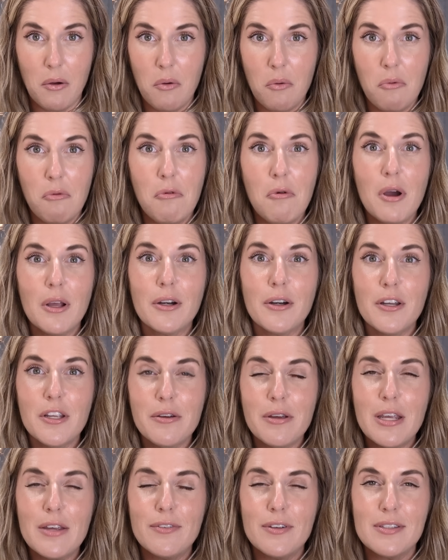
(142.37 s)
what are
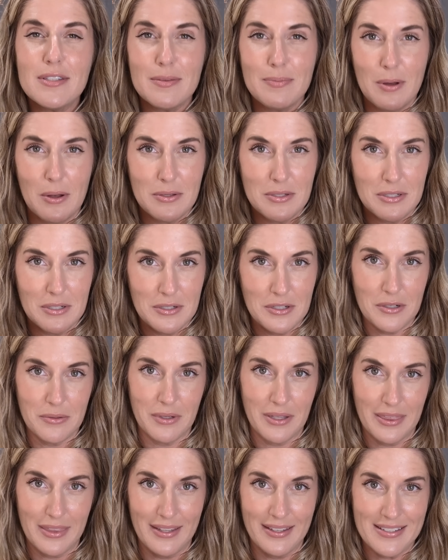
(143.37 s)
you even supposed to do
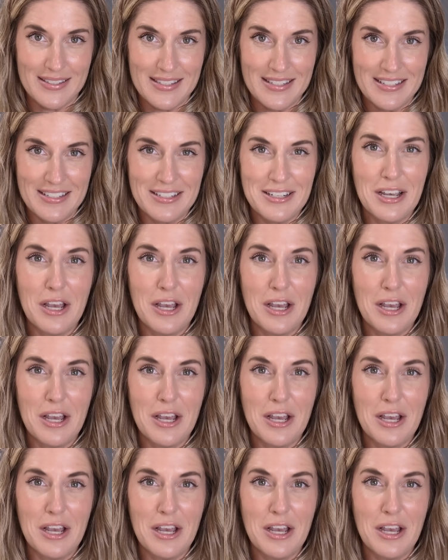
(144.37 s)
with this?